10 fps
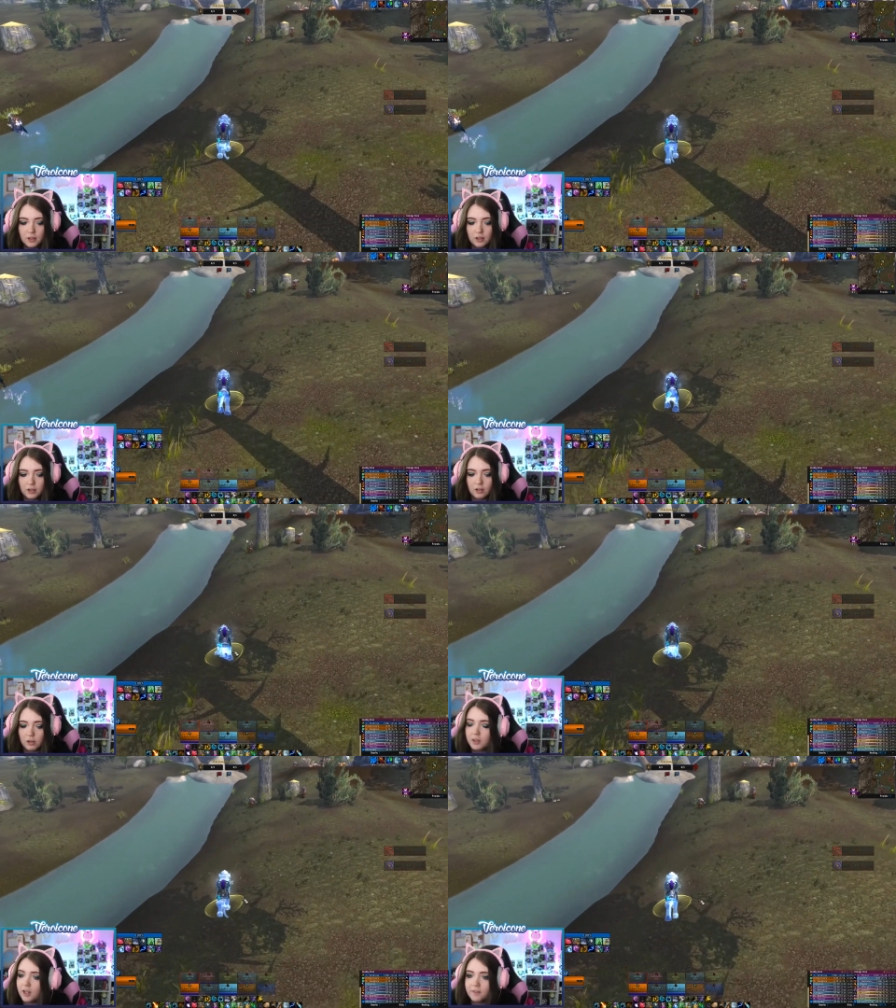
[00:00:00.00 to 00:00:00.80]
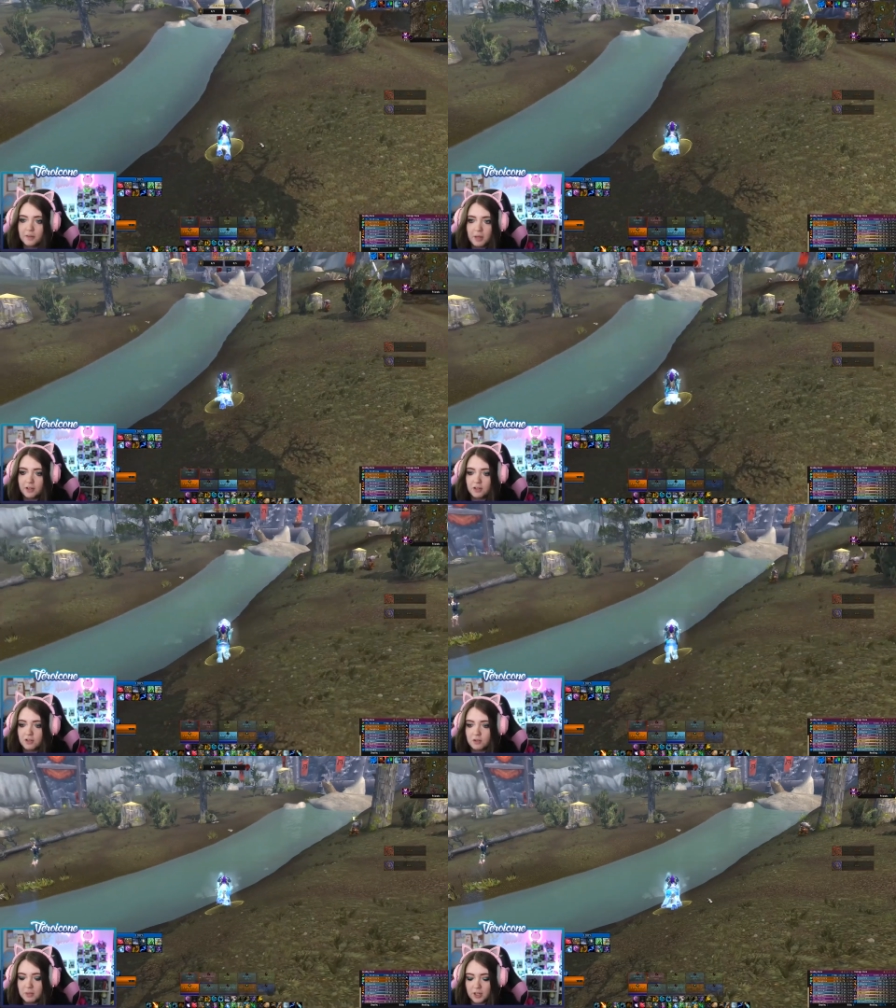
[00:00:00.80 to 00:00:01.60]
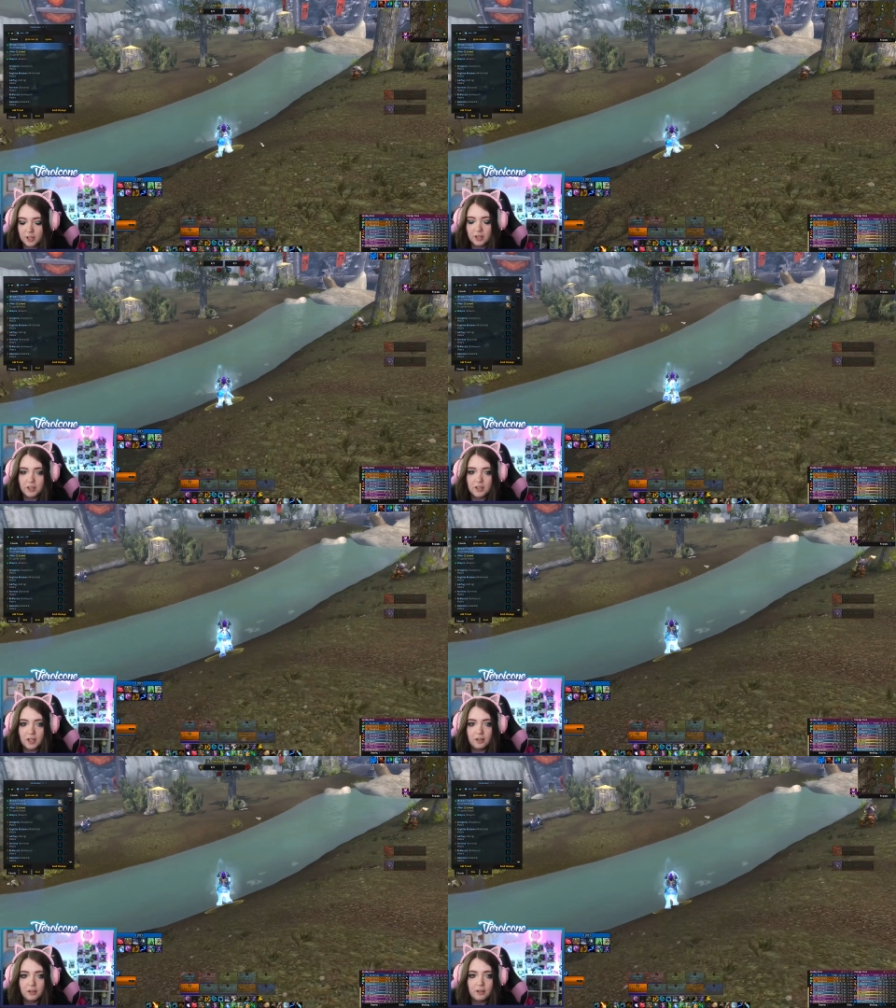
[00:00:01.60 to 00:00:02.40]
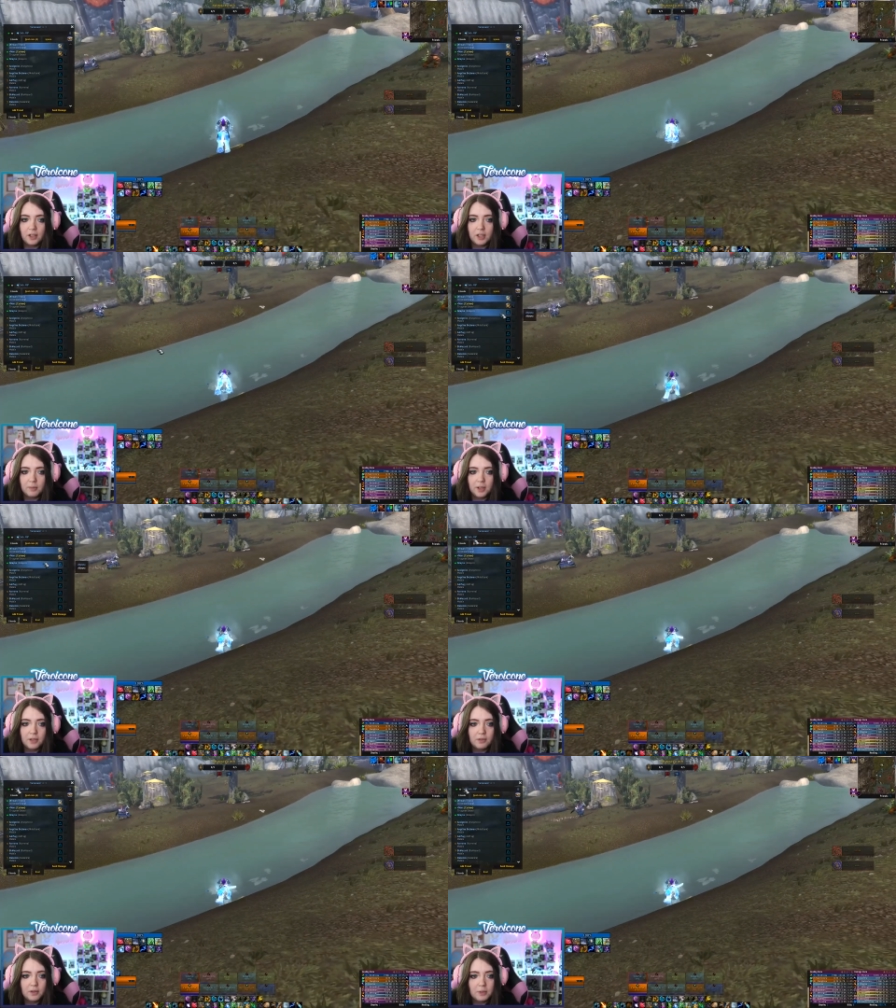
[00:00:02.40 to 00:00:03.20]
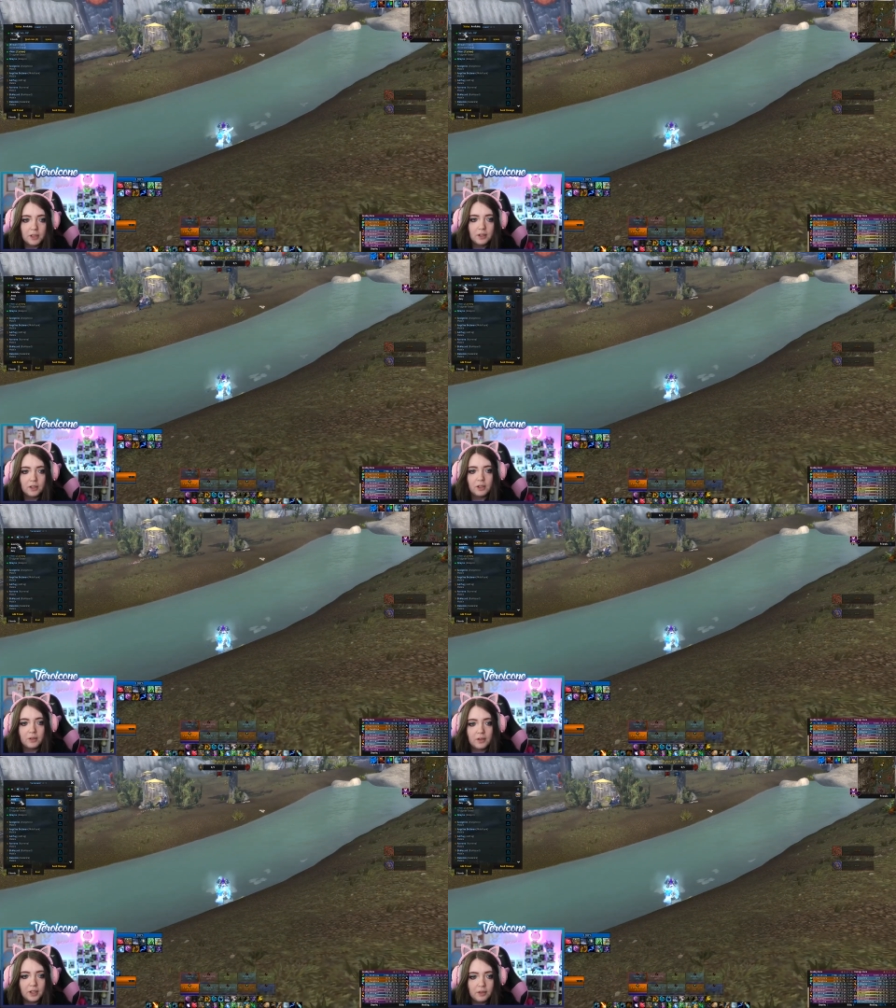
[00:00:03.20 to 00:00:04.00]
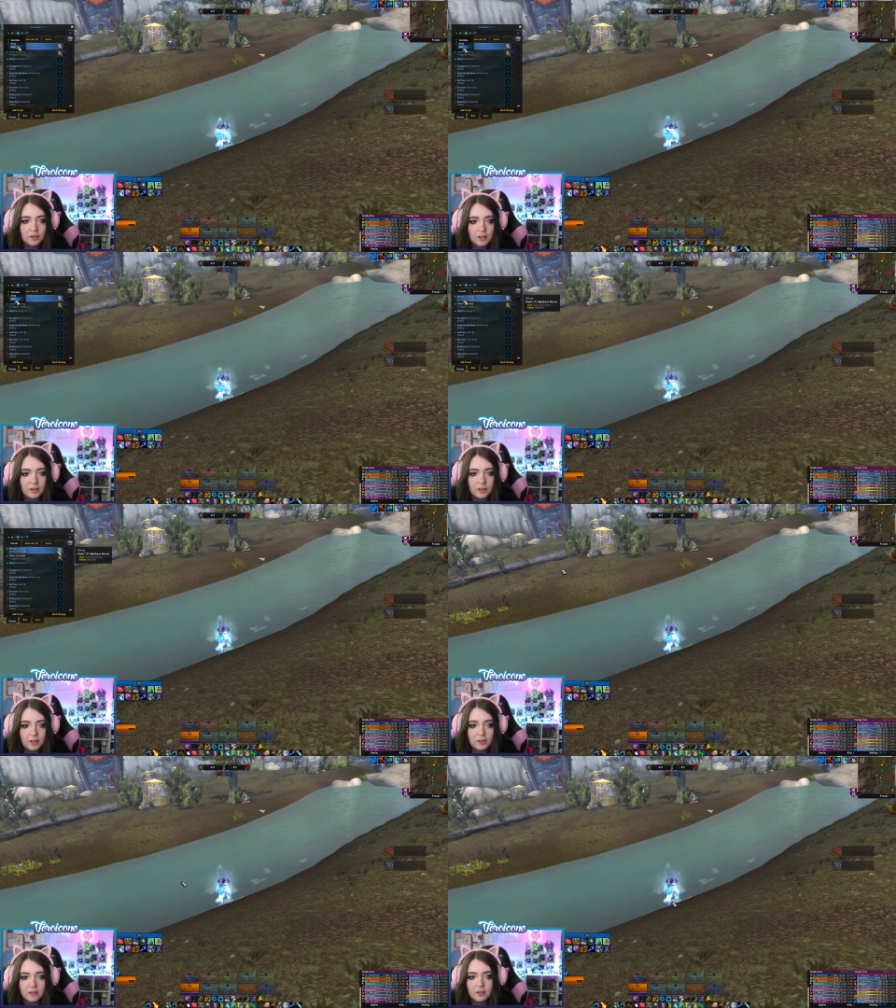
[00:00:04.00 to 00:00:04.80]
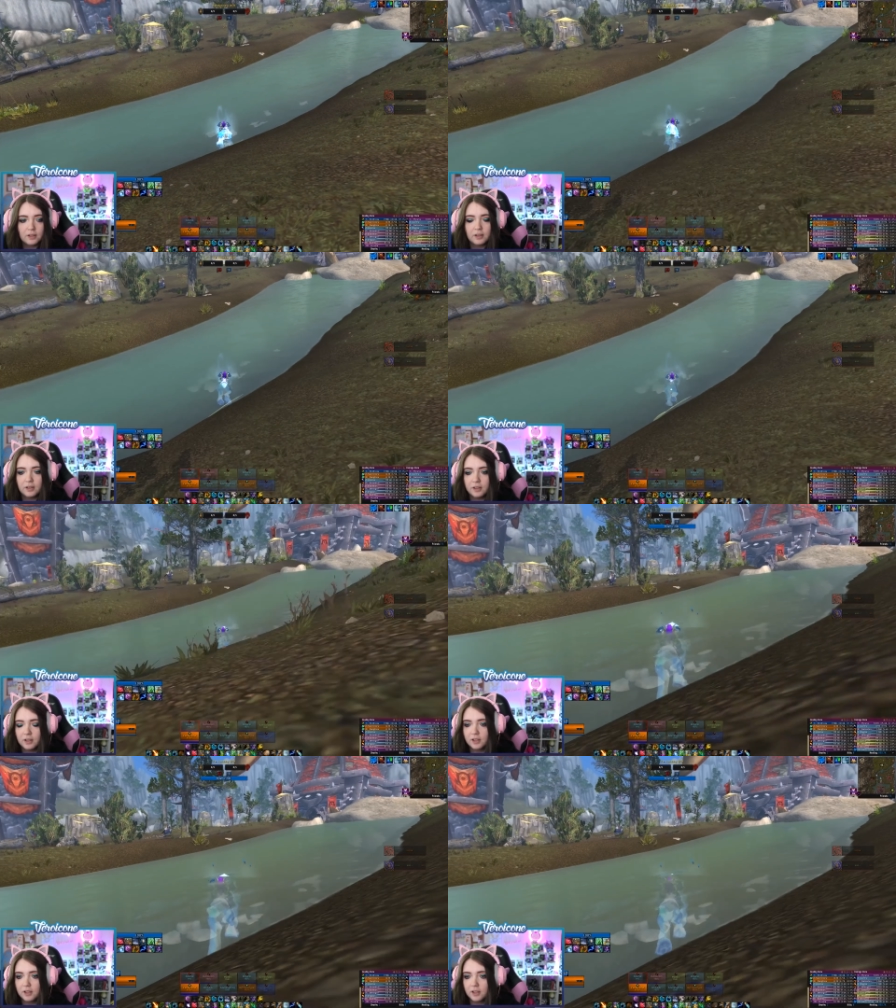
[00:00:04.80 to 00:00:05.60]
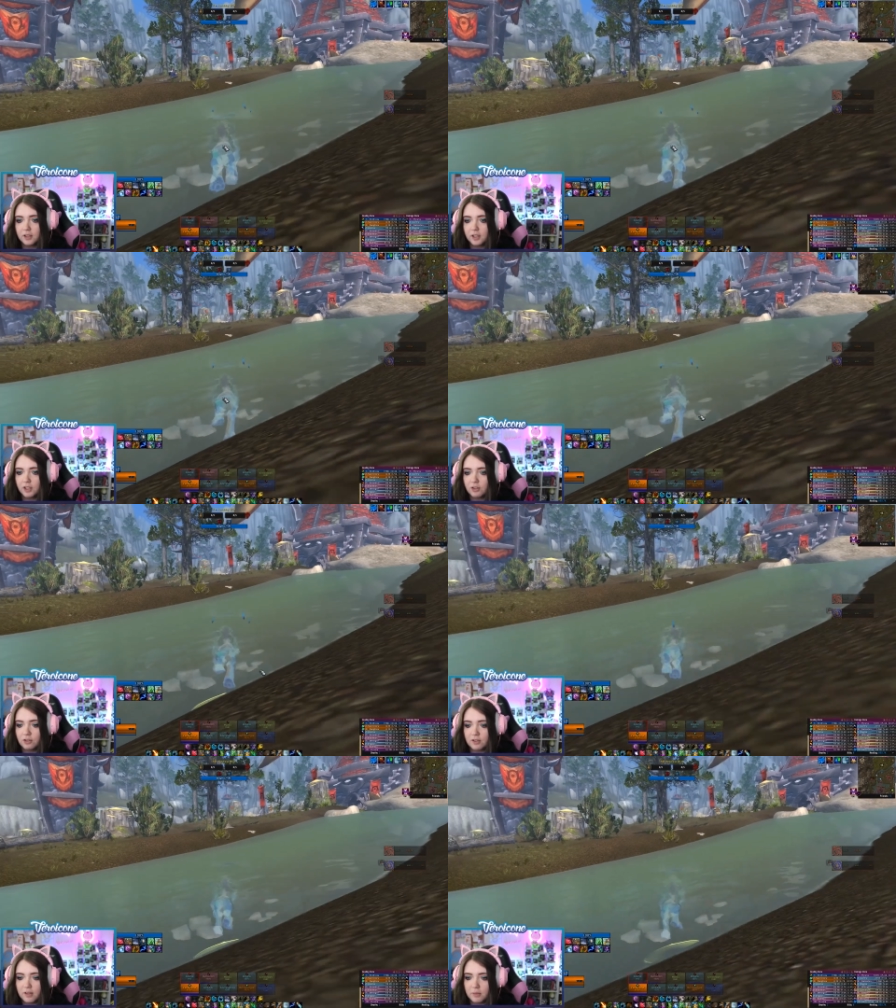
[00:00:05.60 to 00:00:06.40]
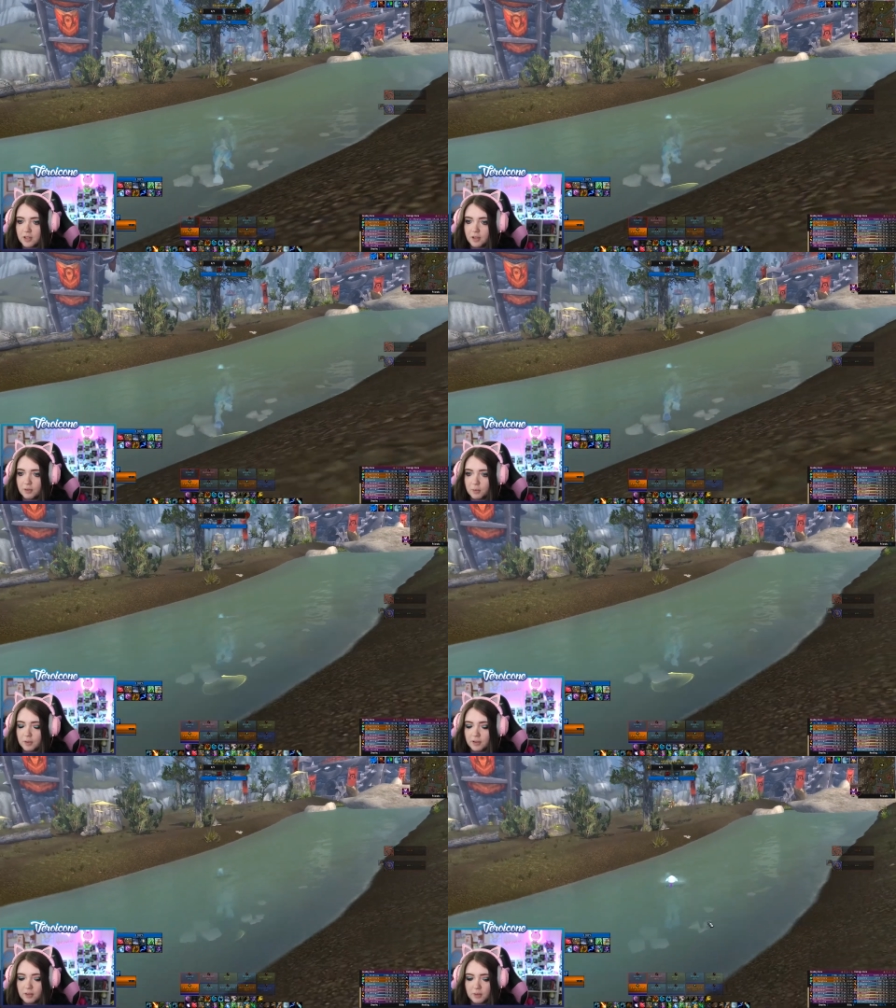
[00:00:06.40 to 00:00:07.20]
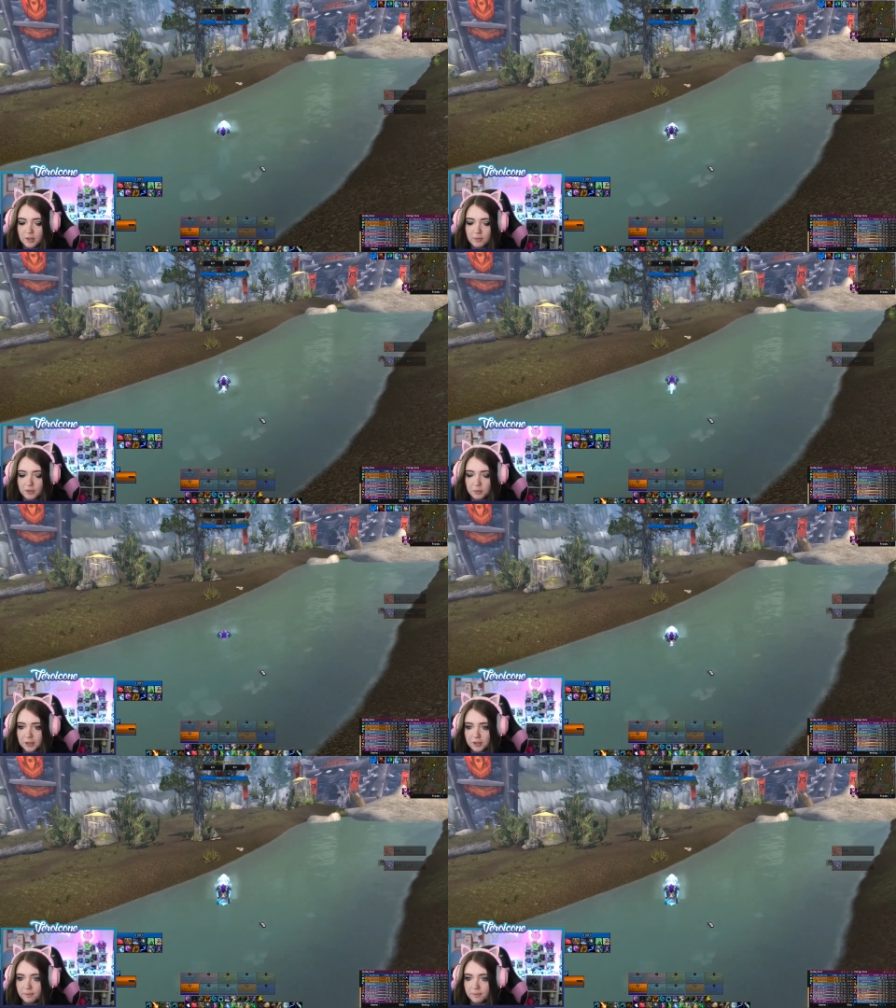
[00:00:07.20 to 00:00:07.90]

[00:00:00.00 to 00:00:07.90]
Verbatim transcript: No one ever messages me until I'm like filming. Oh, I didn't realize it. I usually set myself to busy when I'm filming.